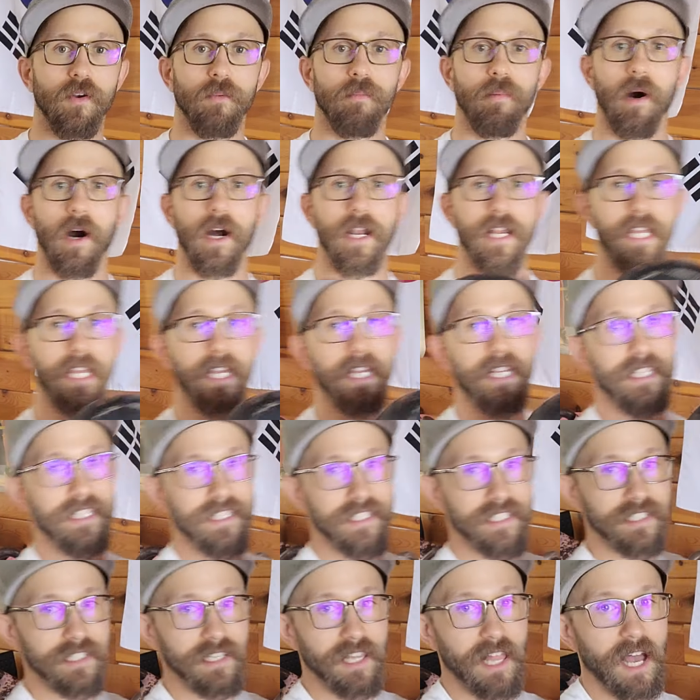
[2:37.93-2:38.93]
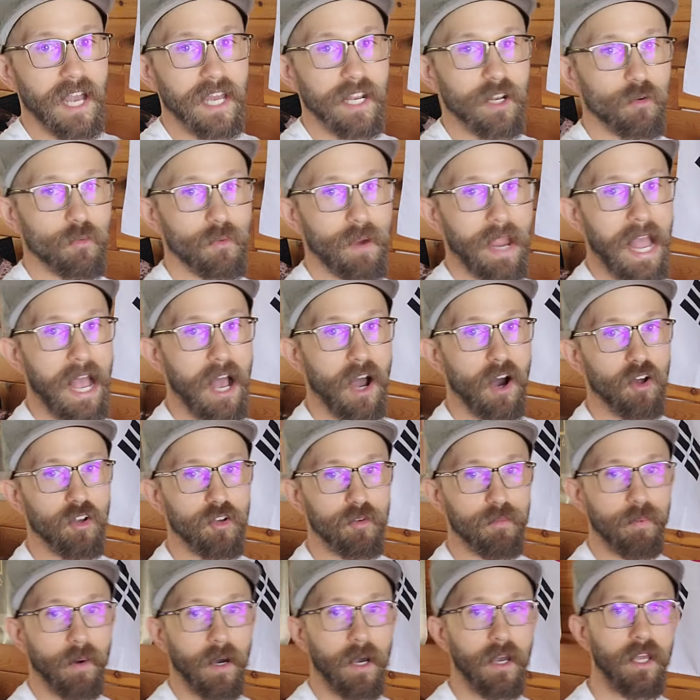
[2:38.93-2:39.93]
your body. It can slide
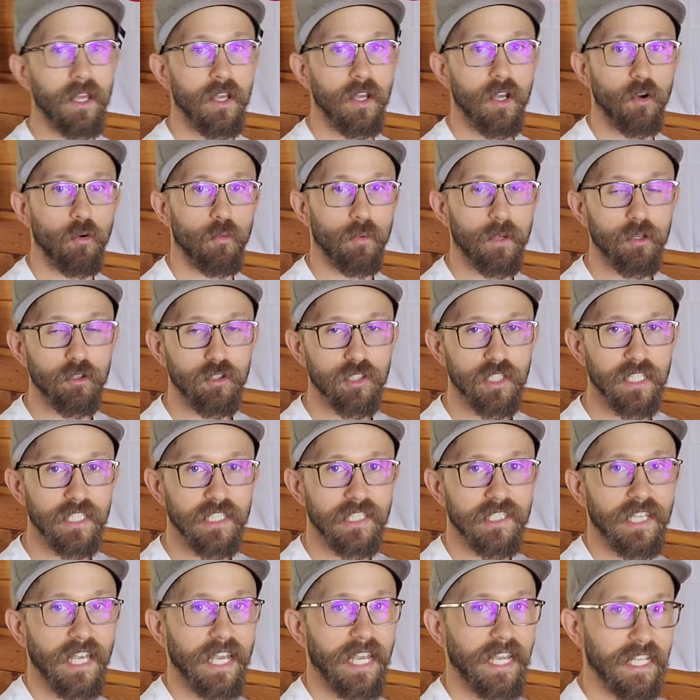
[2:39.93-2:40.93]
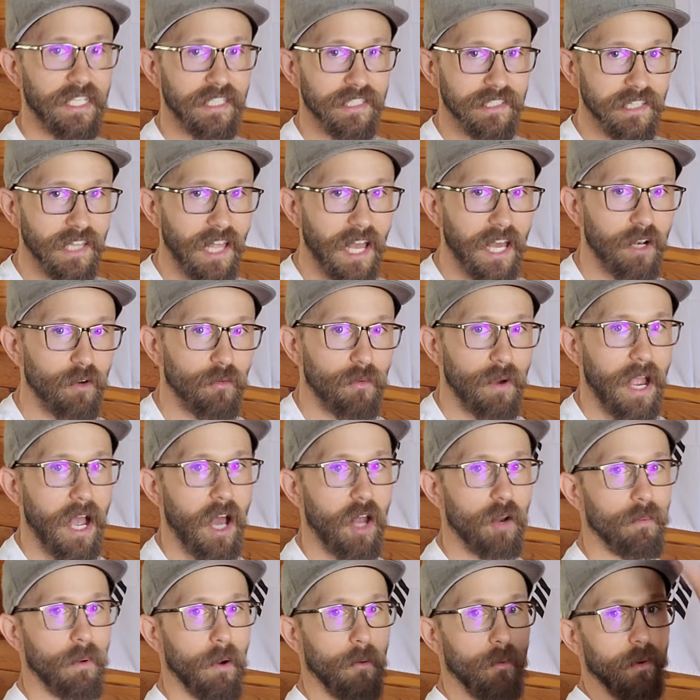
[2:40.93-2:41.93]
around, but we usually say it can slide
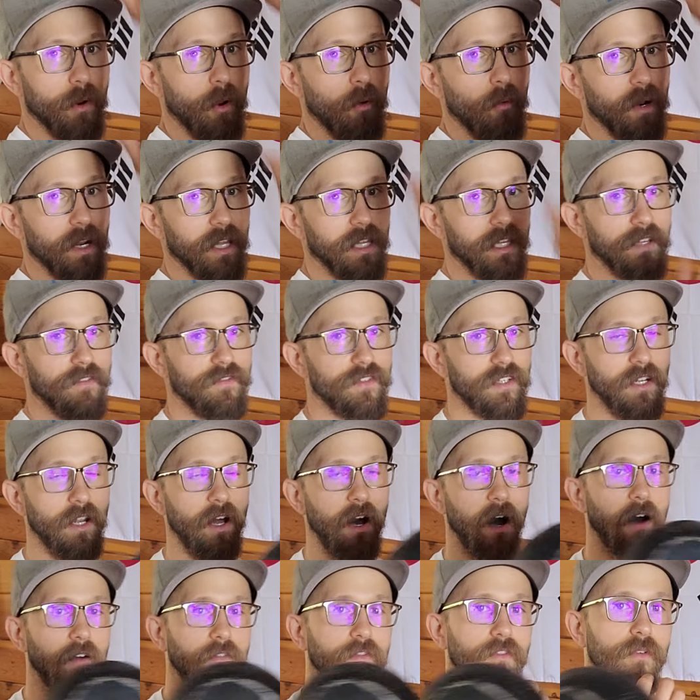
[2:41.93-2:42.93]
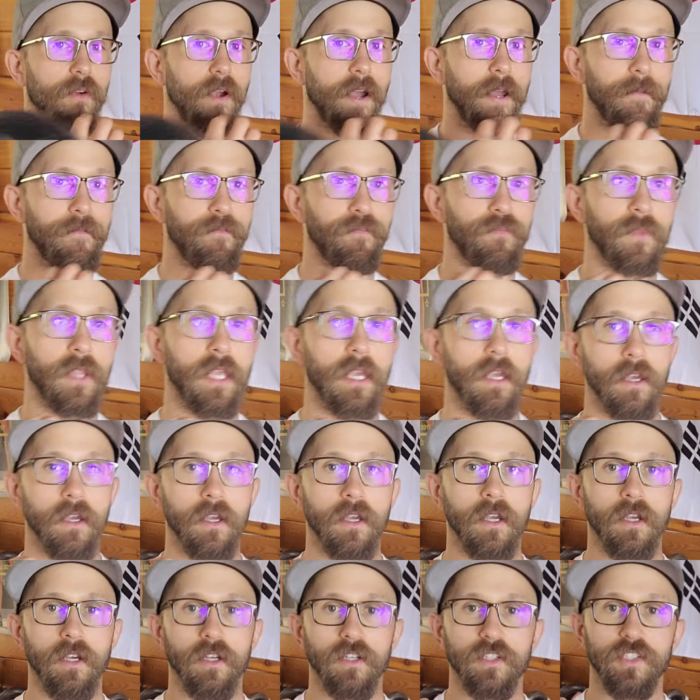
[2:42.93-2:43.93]
around, but we don't want to lift it off, right?
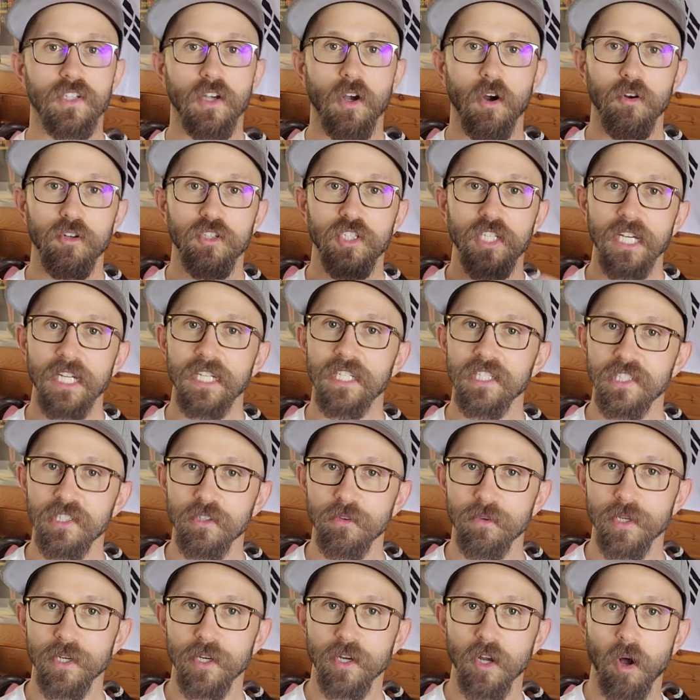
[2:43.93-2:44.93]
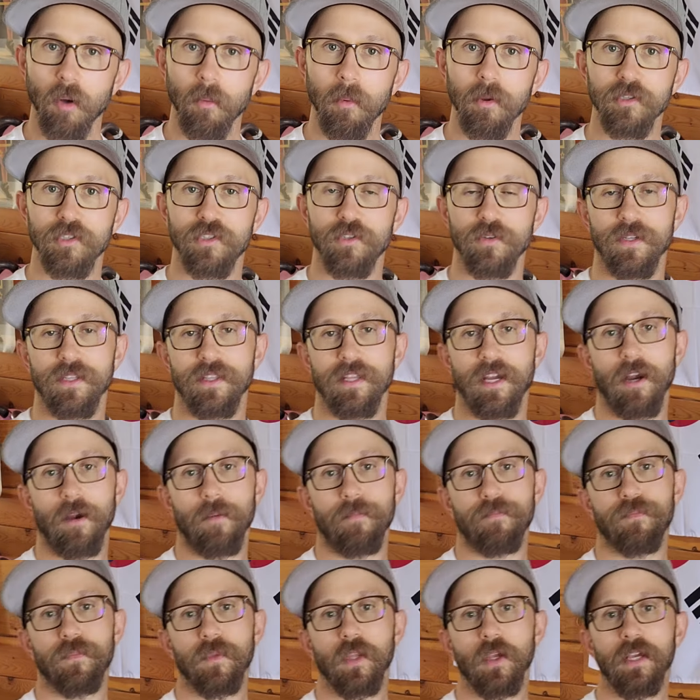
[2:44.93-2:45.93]
So check to see what your elbow is doing there.
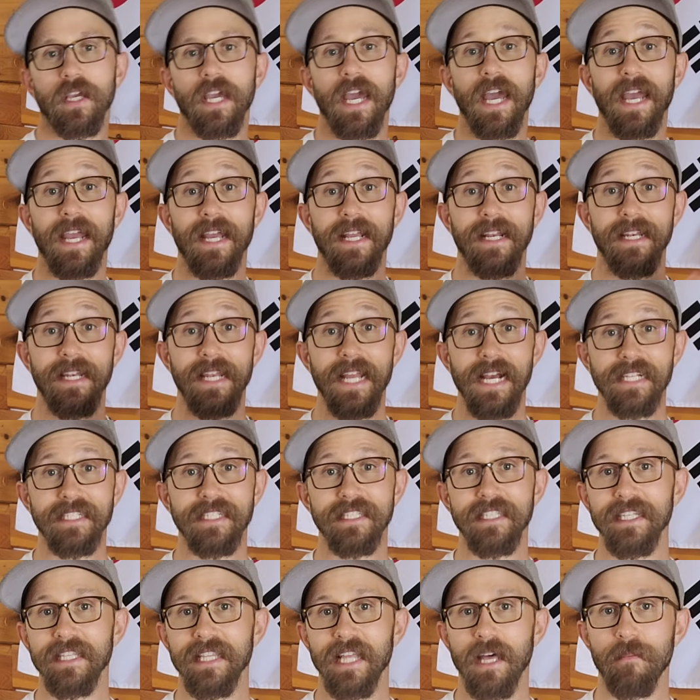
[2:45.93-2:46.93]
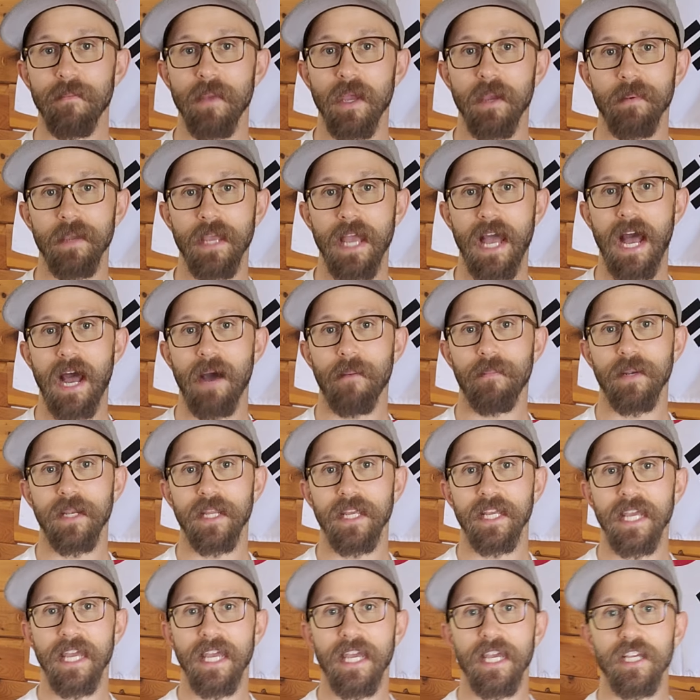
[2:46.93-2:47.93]
Okay, next thing that may be
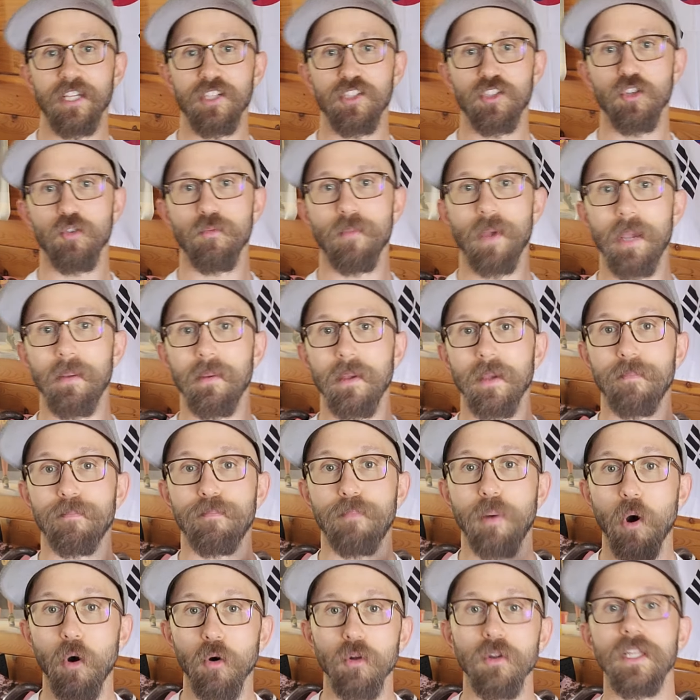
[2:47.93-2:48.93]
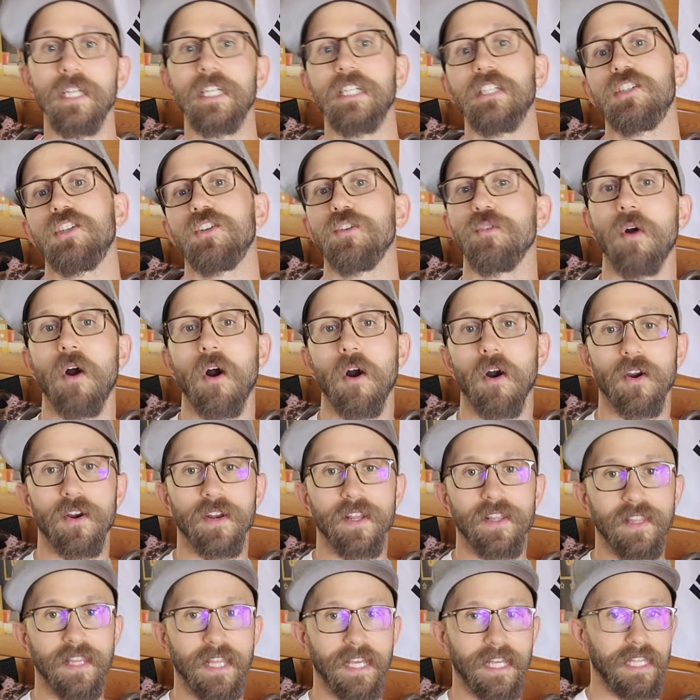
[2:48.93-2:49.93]
happening is you may be pulling too hard
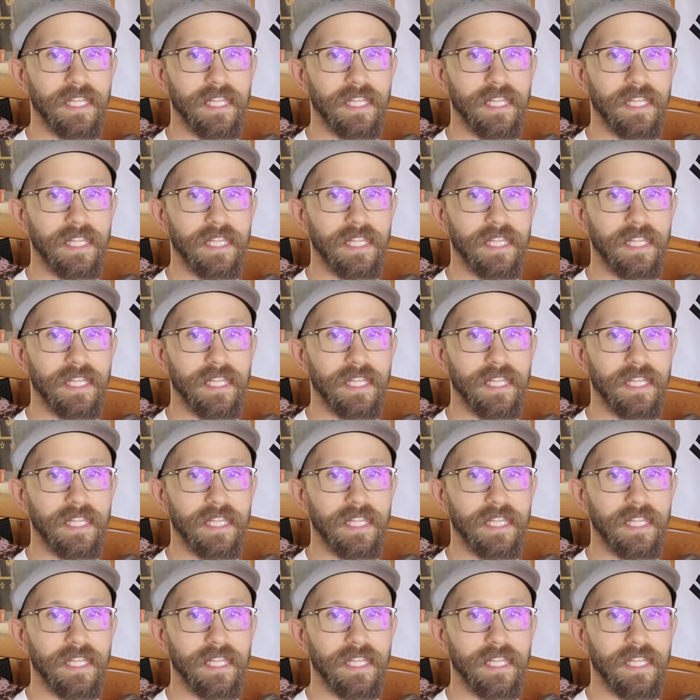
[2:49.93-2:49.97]
in the